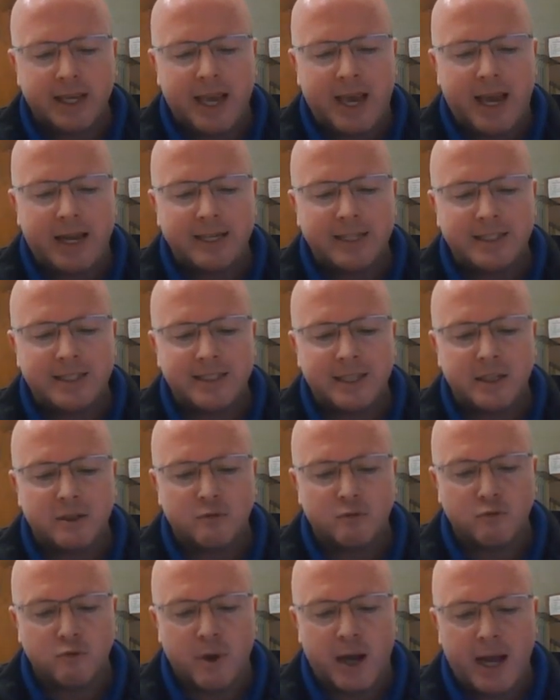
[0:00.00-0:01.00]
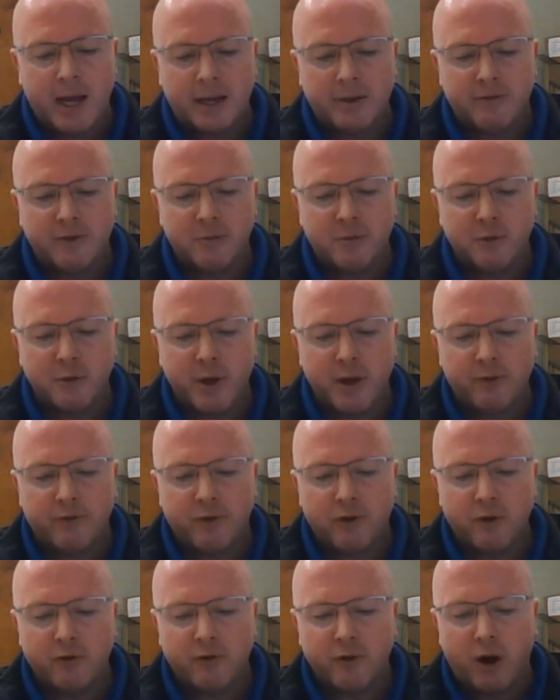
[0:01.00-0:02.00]
Addison Rock from grade
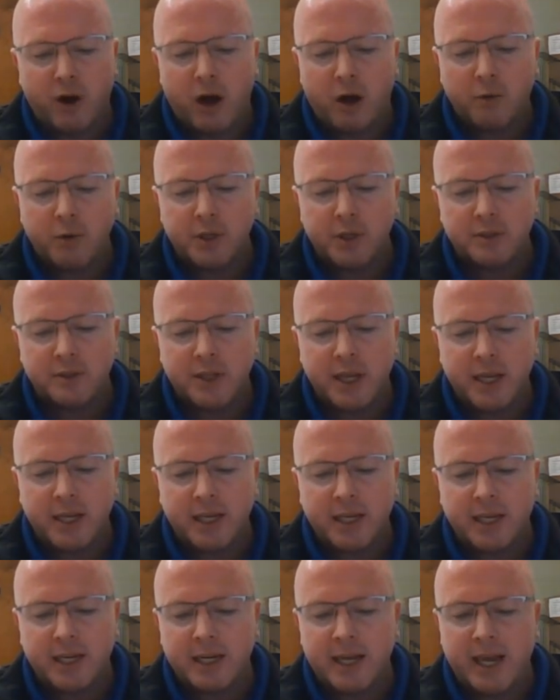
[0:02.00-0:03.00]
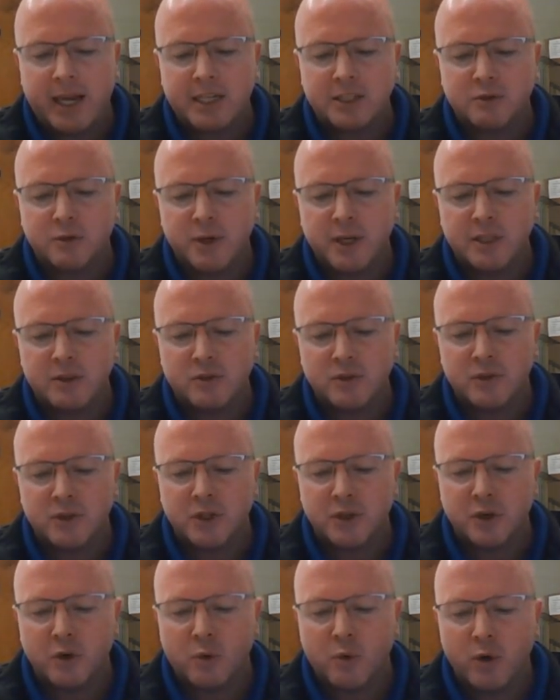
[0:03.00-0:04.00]
four for always taking an extra interest
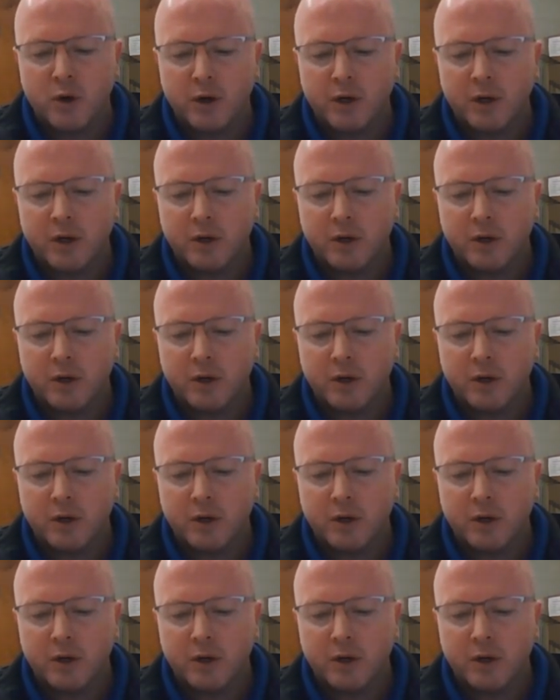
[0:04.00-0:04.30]
in her work,